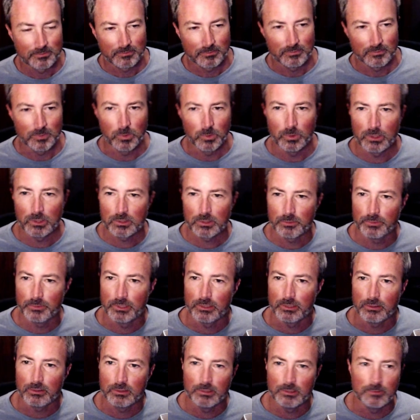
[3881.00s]
But welcome in.
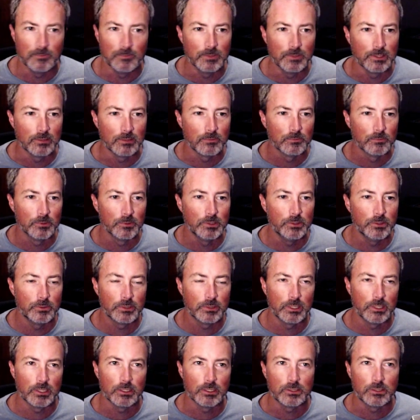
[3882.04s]
Good evening. We're doing
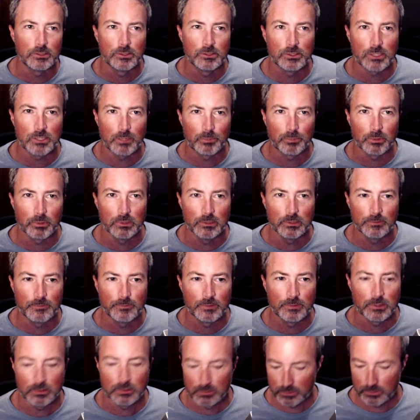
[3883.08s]
a chopper lift
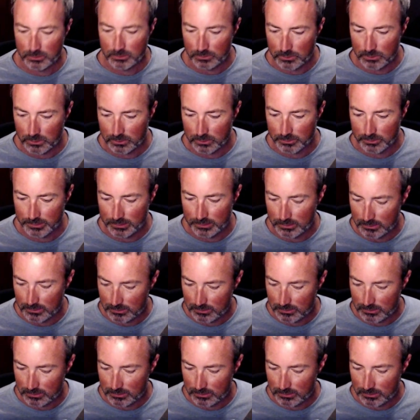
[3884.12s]
tutorial.